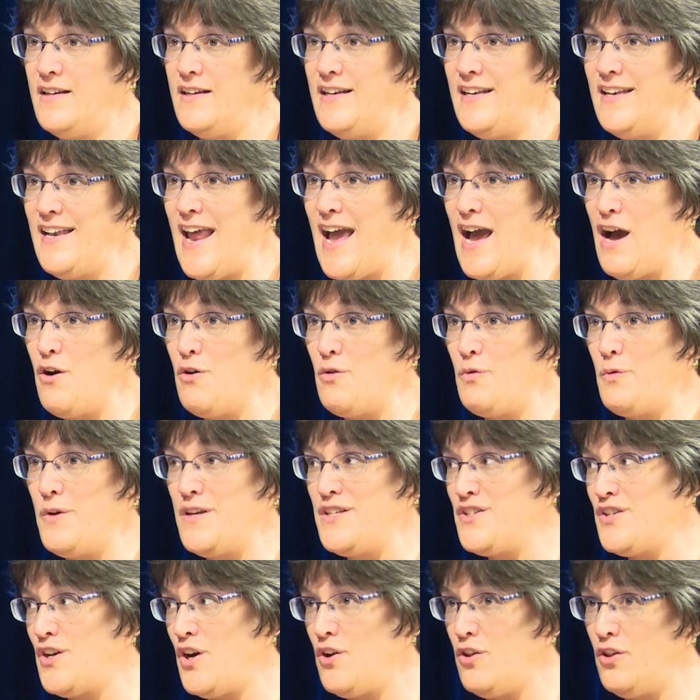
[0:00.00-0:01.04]
now we
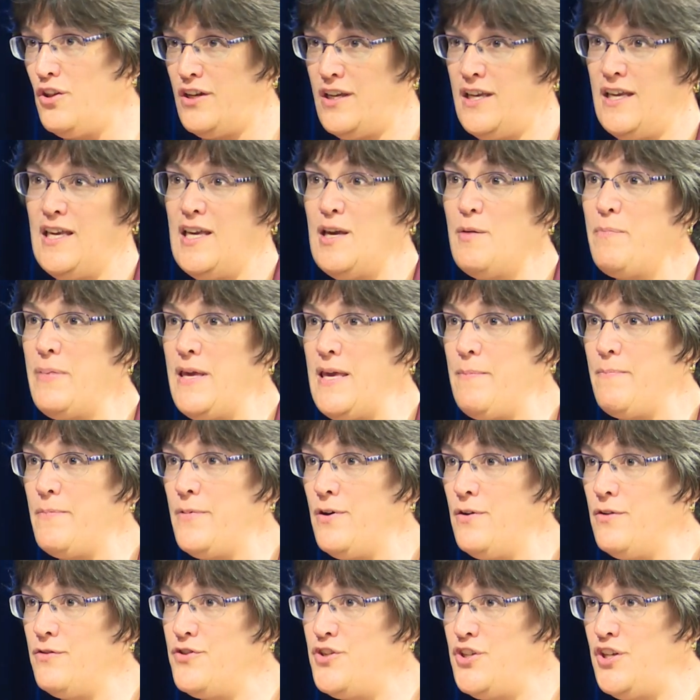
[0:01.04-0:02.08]
start looking at
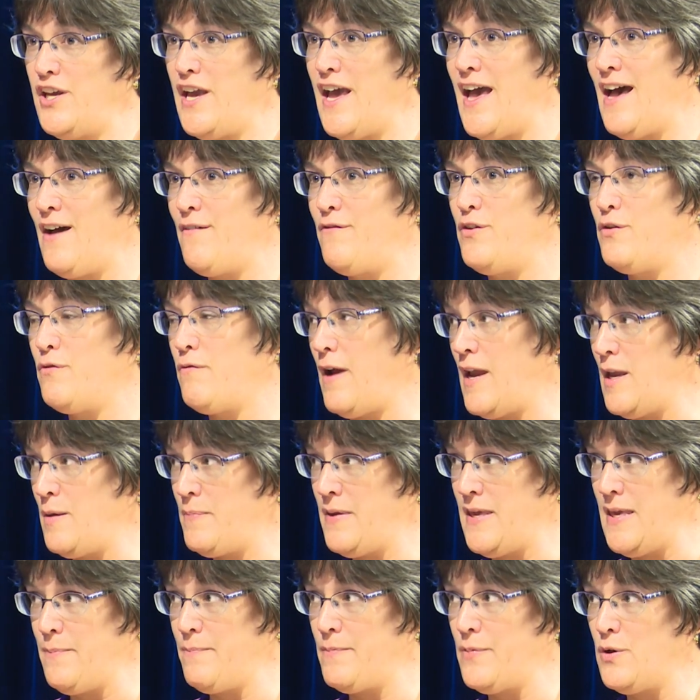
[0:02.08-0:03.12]
people. Do you have the right
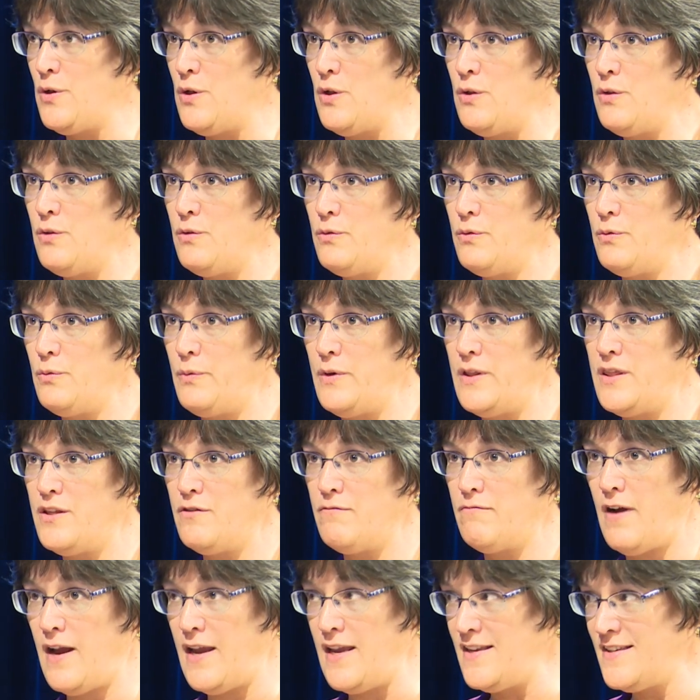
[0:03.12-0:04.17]
people with the
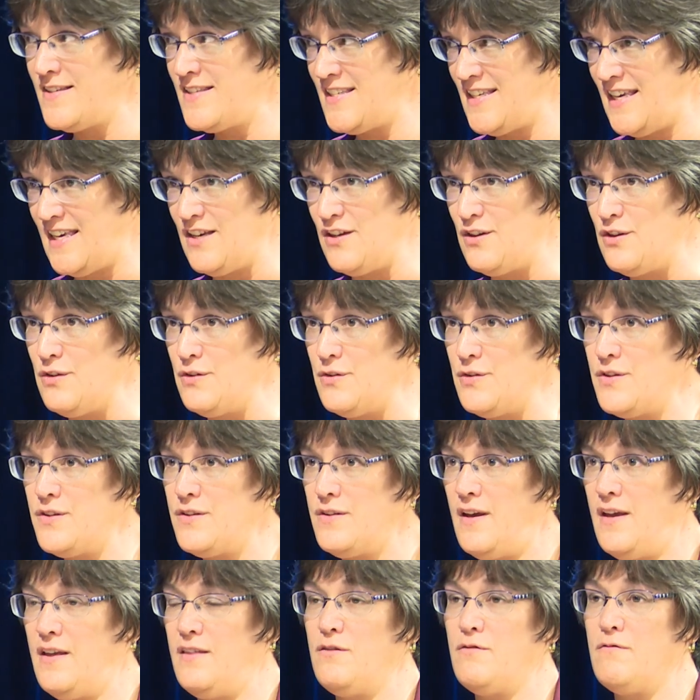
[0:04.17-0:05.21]
right skills
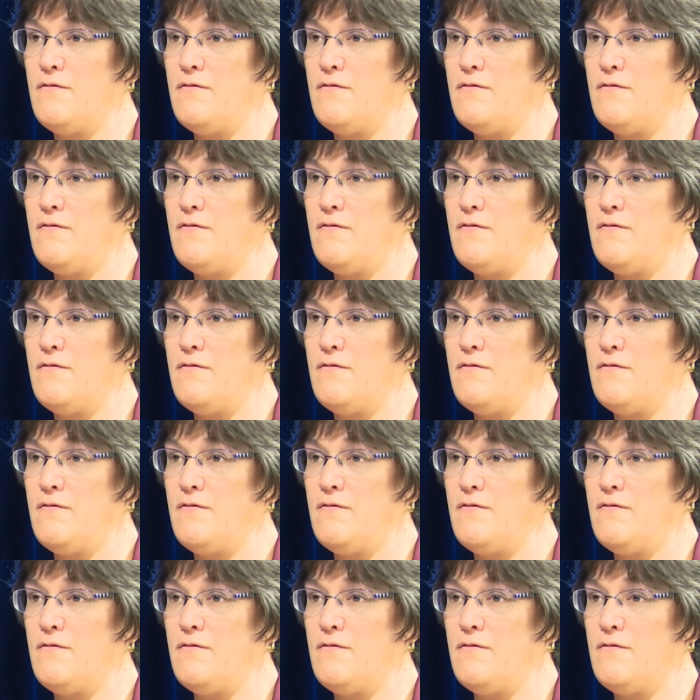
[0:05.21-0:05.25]
and the